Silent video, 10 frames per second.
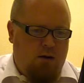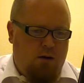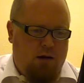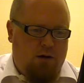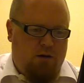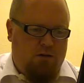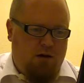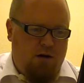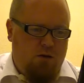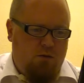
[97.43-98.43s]
Light on the
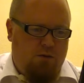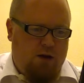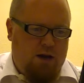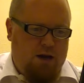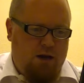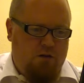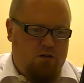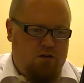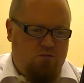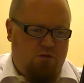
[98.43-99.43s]
tongue with a clean,
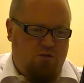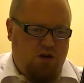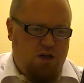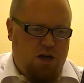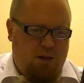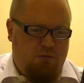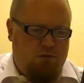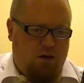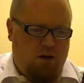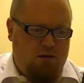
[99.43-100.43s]
crisp, refreshing apple
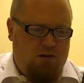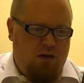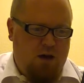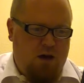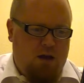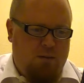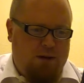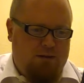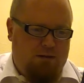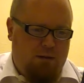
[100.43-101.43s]
taste that
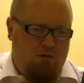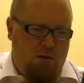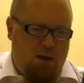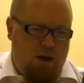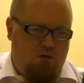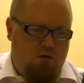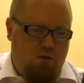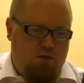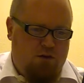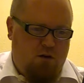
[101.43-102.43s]
makes it the Premier
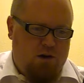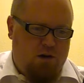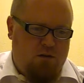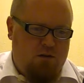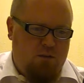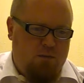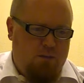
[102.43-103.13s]
Cru of ciders.